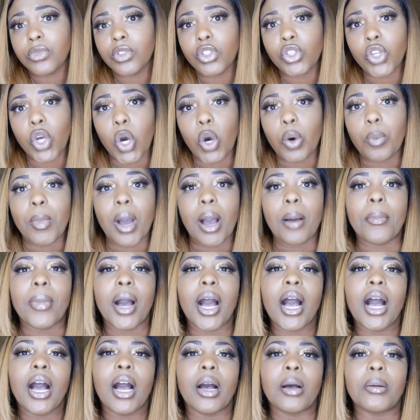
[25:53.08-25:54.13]
told my
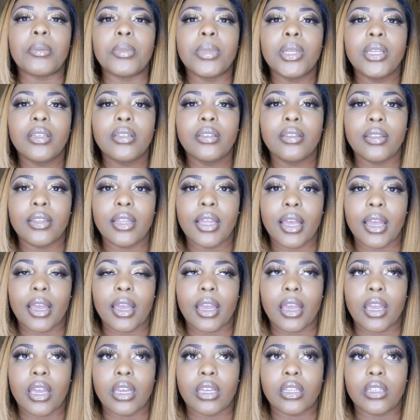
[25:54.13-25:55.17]
mom
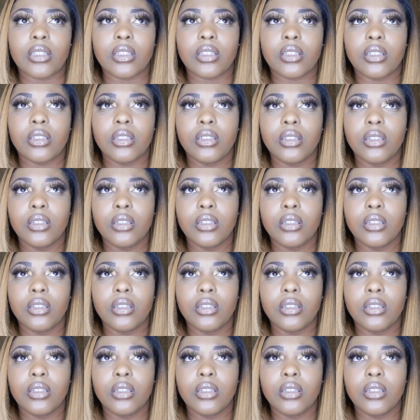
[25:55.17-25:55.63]
that